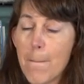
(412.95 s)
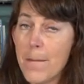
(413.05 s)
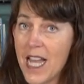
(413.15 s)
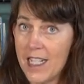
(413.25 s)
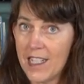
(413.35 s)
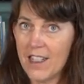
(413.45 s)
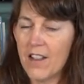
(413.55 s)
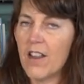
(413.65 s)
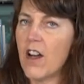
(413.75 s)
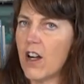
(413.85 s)
But
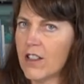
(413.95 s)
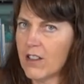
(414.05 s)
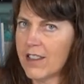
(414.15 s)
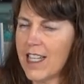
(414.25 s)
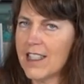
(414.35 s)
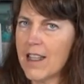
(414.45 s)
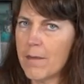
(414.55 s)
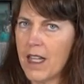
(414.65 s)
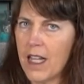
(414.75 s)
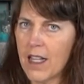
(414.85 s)
the article said
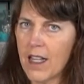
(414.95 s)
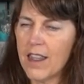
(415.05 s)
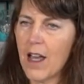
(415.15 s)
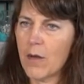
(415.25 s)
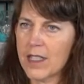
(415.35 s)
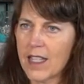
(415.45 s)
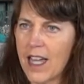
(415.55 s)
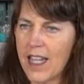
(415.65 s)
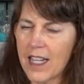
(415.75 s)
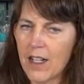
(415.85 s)
something that was
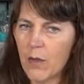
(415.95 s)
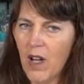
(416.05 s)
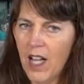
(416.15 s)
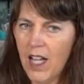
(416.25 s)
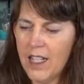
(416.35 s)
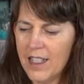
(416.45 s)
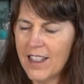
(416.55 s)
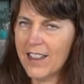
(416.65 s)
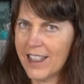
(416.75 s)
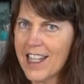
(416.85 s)
like, what?
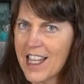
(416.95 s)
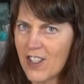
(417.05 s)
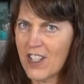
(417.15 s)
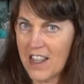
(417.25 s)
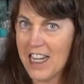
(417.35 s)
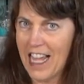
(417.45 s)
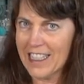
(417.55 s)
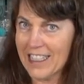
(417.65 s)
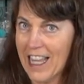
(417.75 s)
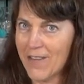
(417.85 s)
Like takes you to the
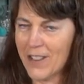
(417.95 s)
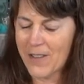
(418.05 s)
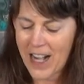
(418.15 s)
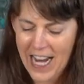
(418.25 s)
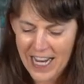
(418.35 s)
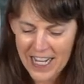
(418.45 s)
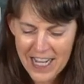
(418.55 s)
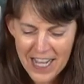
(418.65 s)
next level, right?